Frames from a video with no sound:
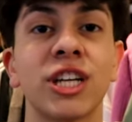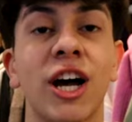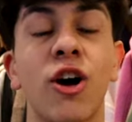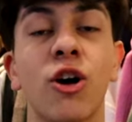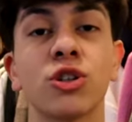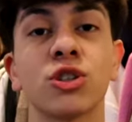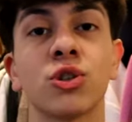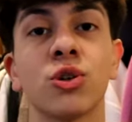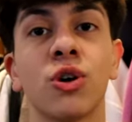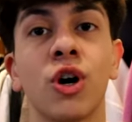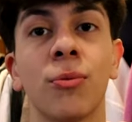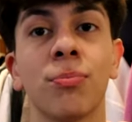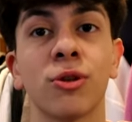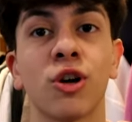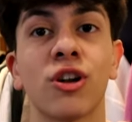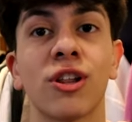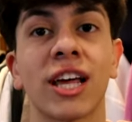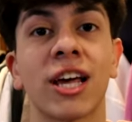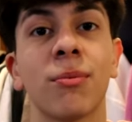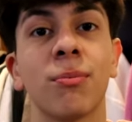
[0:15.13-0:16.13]
I also
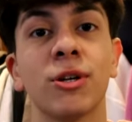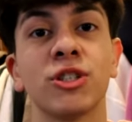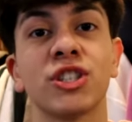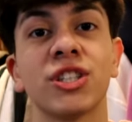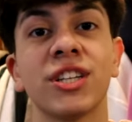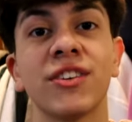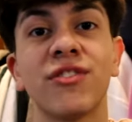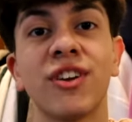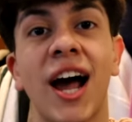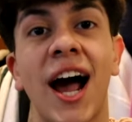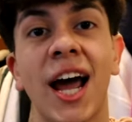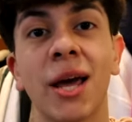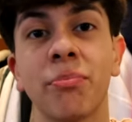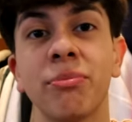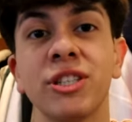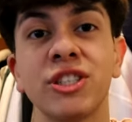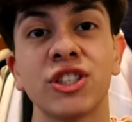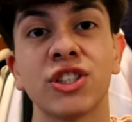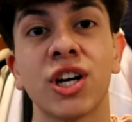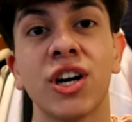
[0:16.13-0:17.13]
upload like a bunch of different
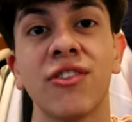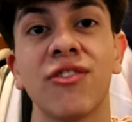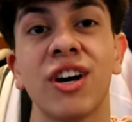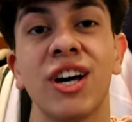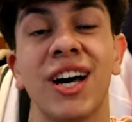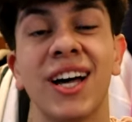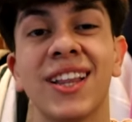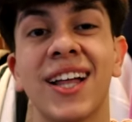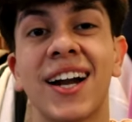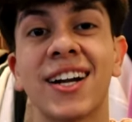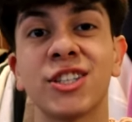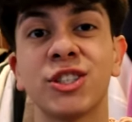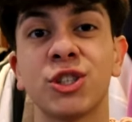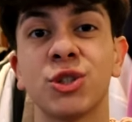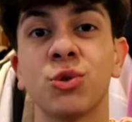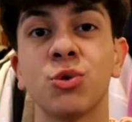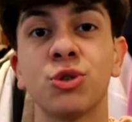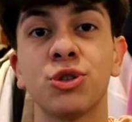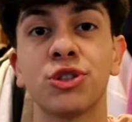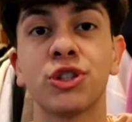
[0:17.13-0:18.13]
hypey stuff, a lot of
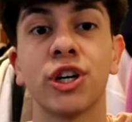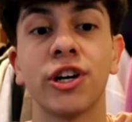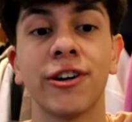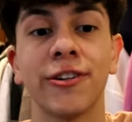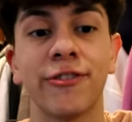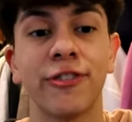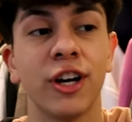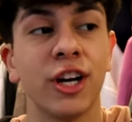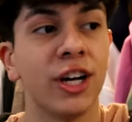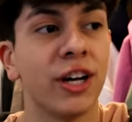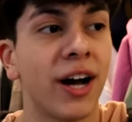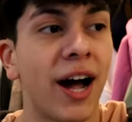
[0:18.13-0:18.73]
shoe stuff.